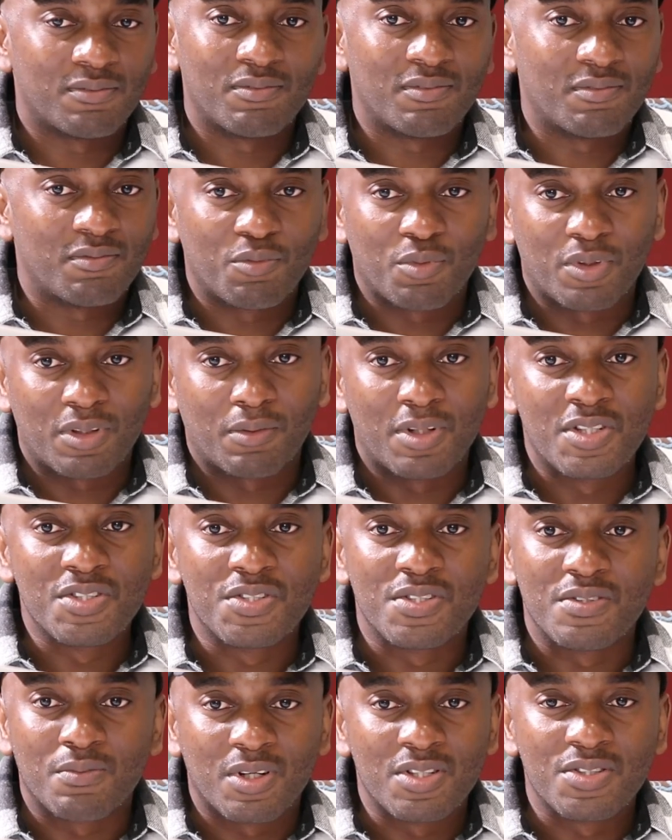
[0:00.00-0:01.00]

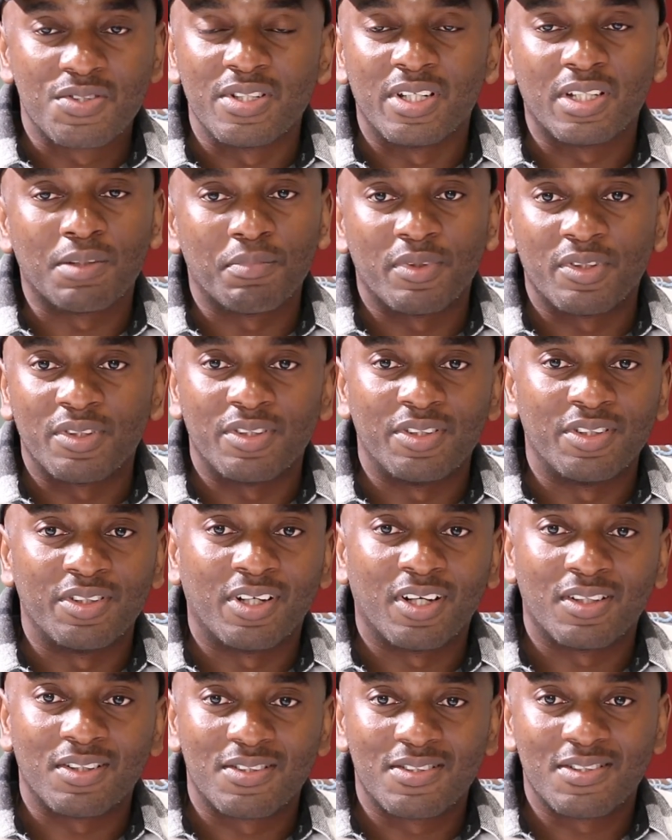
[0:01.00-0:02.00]
Once you get married, you can't.